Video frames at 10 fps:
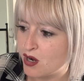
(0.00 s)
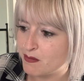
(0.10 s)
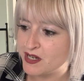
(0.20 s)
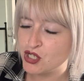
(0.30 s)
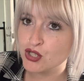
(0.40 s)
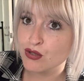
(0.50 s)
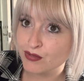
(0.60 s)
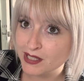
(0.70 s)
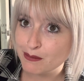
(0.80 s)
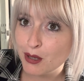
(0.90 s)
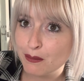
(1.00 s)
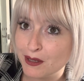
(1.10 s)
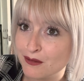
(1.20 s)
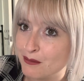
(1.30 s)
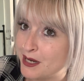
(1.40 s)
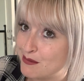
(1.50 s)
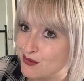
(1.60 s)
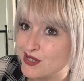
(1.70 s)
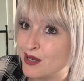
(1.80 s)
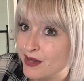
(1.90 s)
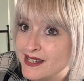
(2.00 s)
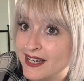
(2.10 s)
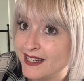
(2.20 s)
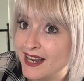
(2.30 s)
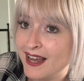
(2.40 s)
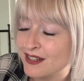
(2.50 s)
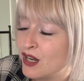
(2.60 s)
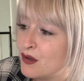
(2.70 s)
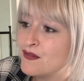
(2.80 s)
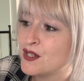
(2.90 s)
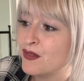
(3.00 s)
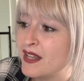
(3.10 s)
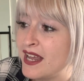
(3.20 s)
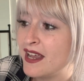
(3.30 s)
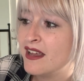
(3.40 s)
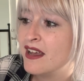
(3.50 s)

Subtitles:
but it's just got really popular and people sell their second-hand clothes on there.